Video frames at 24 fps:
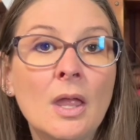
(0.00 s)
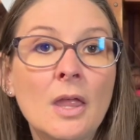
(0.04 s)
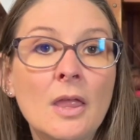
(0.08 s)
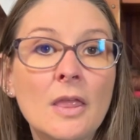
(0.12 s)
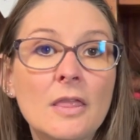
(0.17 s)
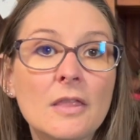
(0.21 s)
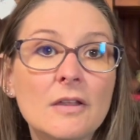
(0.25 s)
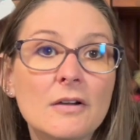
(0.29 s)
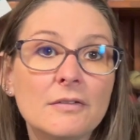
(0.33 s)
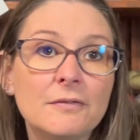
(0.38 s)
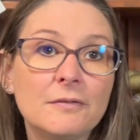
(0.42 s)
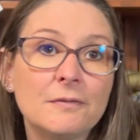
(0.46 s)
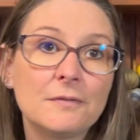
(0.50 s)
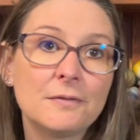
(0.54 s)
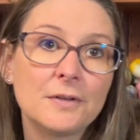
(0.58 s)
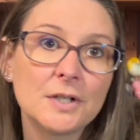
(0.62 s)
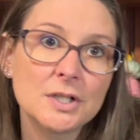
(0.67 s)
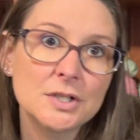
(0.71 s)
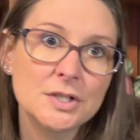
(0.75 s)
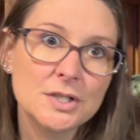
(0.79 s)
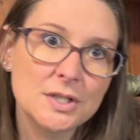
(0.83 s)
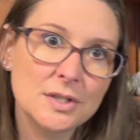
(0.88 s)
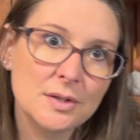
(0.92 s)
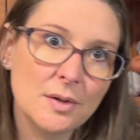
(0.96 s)
The
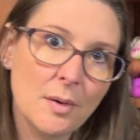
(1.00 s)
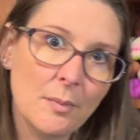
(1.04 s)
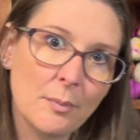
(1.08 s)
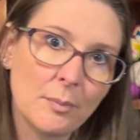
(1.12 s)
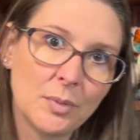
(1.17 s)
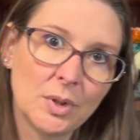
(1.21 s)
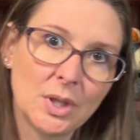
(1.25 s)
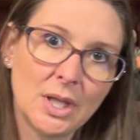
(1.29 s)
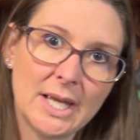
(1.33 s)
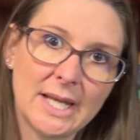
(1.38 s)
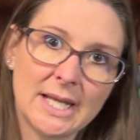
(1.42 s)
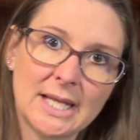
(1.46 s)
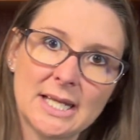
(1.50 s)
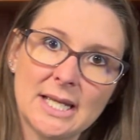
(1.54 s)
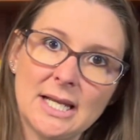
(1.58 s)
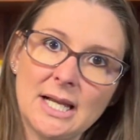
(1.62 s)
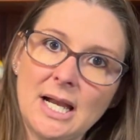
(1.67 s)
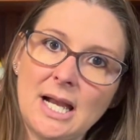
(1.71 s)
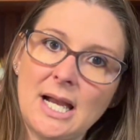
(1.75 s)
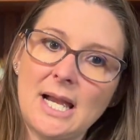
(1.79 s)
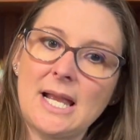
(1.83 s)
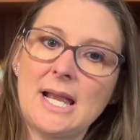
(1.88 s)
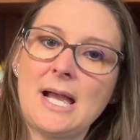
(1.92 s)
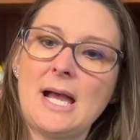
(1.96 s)
first blanket
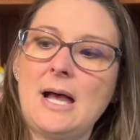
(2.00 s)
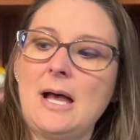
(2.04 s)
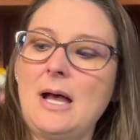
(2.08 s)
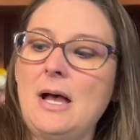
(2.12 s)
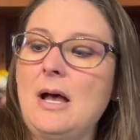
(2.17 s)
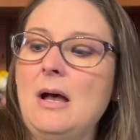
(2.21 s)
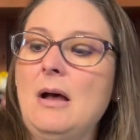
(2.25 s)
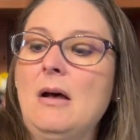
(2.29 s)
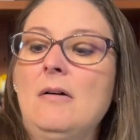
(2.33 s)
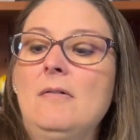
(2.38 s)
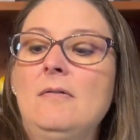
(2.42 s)
I have